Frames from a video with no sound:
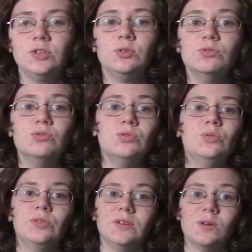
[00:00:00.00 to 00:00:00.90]

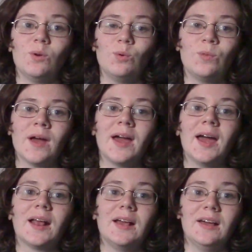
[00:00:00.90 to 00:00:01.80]
you to know
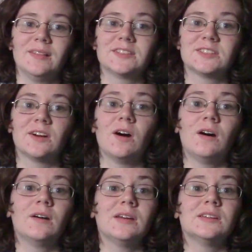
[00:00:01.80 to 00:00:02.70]
that the
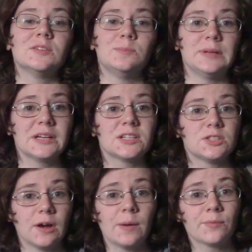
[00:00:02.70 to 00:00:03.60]
song is a big
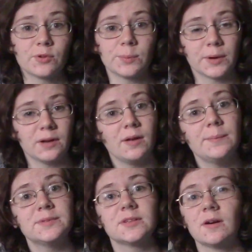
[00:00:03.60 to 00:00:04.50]
jump from a
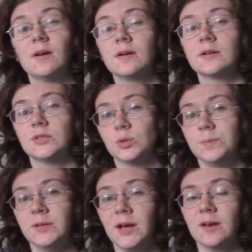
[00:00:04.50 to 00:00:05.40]
club song to a
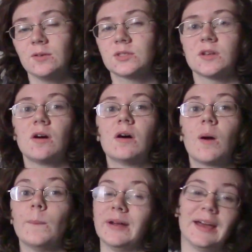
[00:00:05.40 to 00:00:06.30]
piano
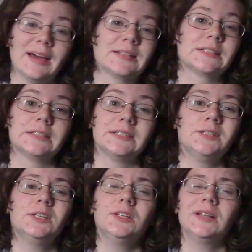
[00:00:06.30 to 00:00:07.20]
song, but I
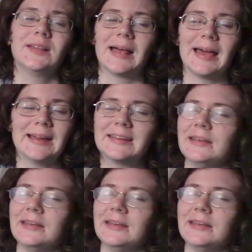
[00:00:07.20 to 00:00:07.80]
still like